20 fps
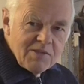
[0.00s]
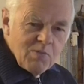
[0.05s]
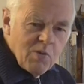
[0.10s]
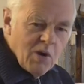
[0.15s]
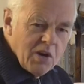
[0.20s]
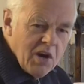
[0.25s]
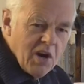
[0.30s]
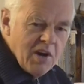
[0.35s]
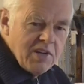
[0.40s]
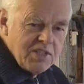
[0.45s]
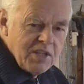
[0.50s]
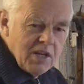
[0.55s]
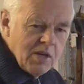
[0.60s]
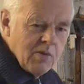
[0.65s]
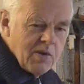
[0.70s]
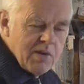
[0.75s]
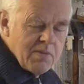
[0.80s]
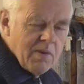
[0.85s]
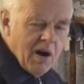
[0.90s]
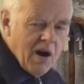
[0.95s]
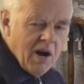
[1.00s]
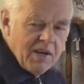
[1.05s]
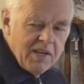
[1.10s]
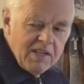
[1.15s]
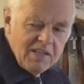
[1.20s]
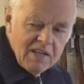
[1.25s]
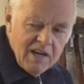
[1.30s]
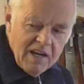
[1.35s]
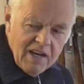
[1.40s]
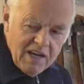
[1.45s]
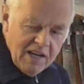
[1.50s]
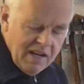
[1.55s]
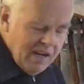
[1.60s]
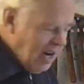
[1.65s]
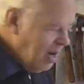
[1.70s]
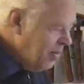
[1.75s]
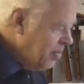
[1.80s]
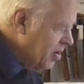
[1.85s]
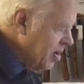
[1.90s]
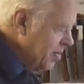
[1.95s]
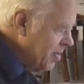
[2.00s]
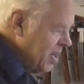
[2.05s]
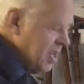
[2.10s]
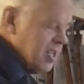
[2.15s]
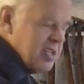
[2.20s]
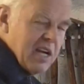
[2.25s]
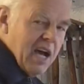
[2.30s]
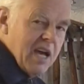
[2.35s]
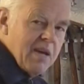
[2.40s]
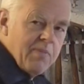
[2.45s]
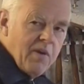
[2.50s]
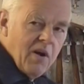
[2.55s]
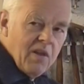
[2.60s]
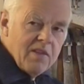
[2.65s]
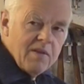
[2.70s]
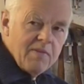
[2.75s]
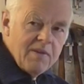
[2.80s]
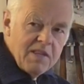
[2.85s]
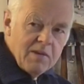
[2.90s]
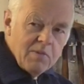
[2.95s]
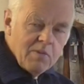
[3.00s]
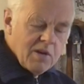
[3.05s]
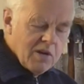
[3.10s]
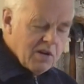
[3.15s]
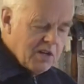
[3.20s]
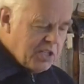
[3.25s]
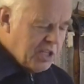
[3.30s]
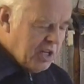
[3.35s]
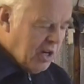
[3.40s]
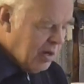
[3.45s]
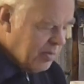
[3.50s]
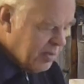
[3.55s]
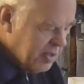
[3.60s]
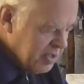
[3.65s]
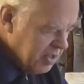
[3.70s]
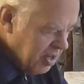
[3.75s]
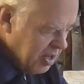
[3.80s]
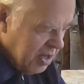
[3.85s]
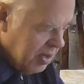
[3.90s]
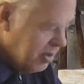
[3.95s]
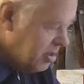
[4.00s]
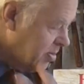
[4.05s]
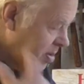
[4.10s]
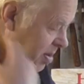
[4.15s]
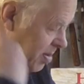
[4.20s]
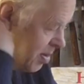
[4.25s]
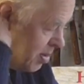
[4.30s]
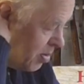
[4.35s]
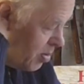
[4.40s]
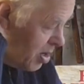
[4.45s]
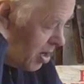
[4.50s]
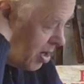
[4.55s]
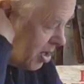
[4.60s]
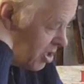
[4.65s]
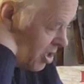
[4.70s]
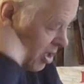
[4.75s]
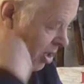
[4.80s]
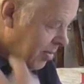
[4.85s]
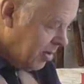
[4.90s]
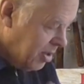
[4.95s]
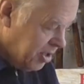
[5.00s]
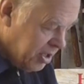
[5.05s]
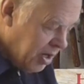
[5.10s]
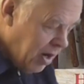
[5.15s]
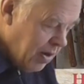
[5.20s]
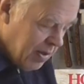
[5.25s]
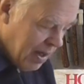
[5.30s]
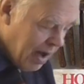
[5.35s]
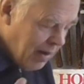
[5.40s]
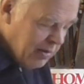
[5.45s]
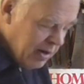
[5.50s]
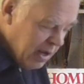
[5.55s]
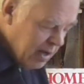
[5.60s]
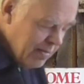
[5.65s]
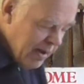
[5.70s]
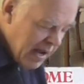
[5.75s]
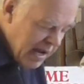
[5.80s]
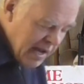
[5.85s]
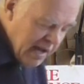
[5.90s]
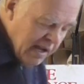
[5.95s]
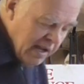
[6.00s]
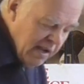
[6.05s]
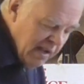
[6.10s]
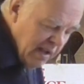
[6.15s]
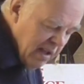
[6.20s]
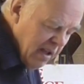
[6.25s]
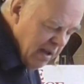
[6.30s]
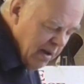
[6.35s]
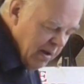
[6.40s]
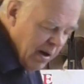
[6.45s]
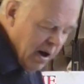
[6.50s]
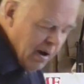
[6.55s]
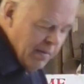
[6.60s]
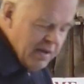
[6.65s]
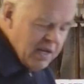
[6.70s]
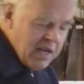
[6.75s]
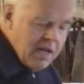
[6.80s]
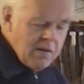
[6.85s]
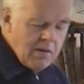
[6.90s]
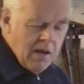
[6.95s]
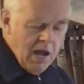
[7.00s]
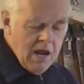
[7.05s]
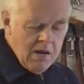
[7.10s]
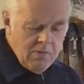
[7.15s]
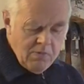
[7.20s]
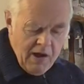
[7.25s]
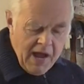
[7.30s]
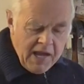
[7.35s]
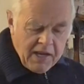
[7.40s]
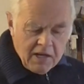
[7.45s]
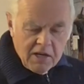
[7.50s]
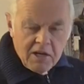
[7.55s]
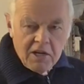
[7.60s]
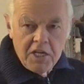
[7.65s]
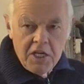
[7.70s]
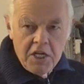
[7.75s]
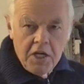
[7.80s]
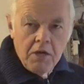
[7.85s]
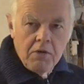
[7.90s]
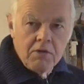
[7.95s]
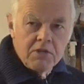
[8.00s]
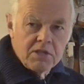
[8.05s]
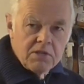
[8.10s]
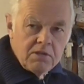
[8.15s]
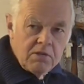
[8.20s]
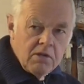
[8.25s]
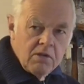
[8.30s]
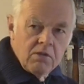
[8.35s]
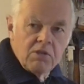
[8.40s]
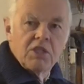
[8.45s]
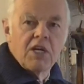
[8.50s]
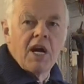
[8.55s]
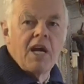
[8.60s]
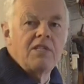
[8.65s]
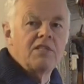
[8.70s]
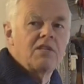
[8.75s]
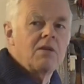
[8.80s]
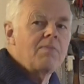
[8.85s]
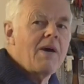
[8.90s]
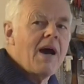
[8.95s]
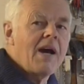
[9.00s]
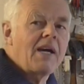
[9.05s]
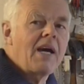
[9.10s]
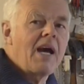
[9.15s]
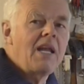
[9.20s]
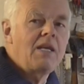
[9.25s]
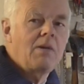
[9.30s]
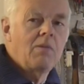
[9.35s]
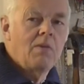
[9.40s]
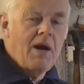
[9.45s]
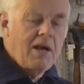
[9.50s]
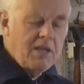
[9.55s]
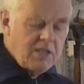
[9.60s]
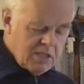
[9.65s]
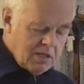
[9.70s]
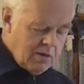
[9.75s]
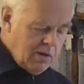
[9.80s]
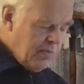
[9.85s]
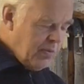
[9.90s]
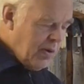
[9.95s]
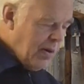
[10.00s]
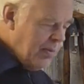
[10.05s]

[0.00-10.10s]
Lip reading: what I do with mine, I put a bit of tape on them in the workshop, because I use one in the workshop. I'll show you that one in a minute. I mean, in regular use you'd change the bag anyway, so it